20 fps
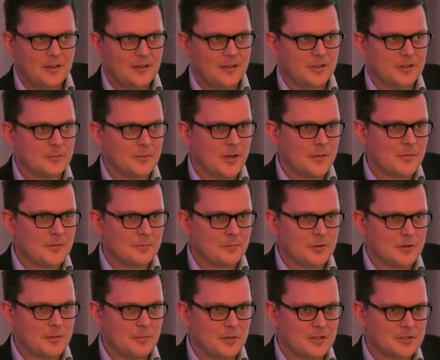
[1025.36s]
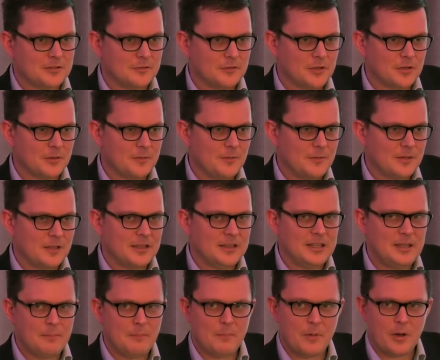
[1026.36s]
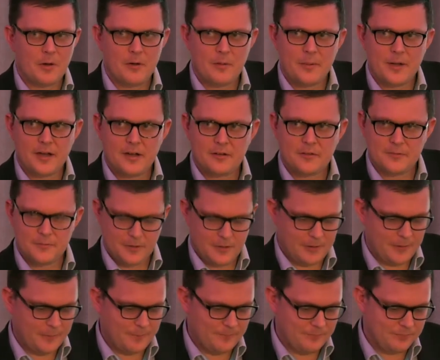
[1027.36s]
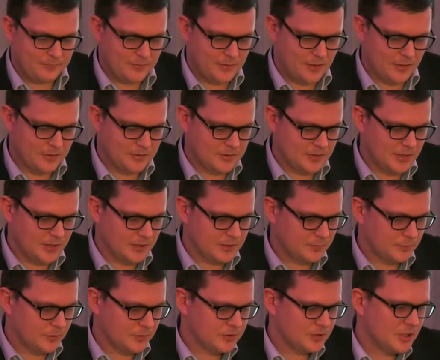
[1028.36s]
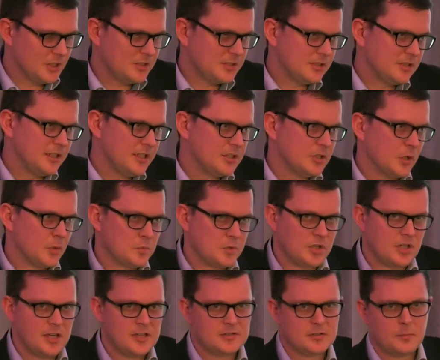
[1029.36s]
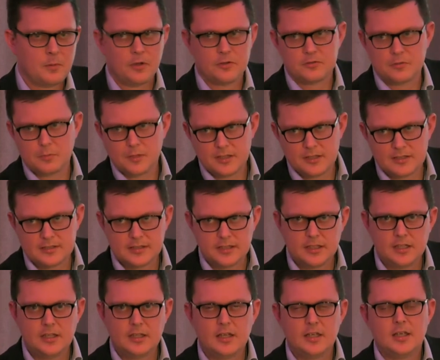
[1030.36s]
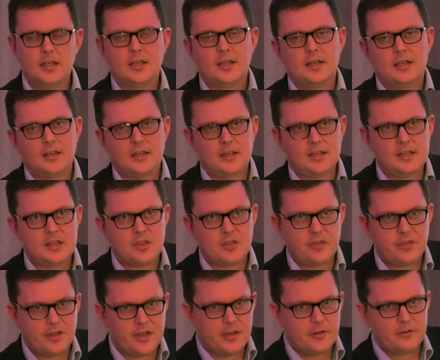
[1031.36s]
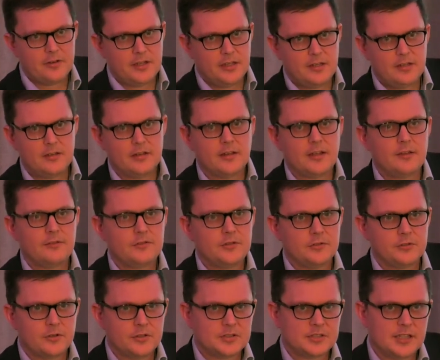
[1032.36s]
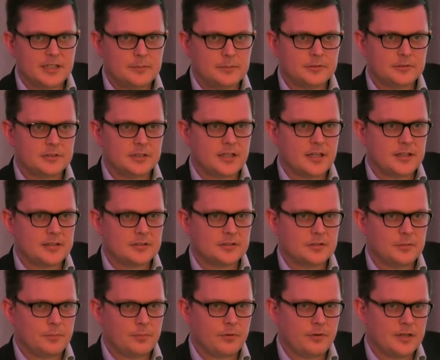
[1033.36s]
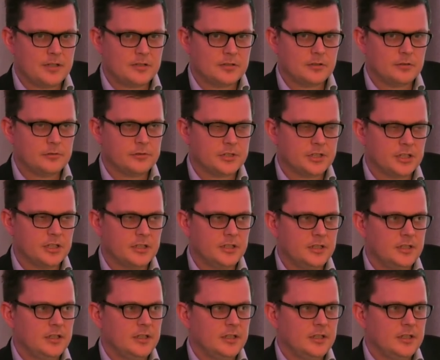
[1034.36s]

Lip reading: at the moment we're in a bit of a limbo about those things. But certainly adoption is a possibility in theory if you're not able to get a parental order.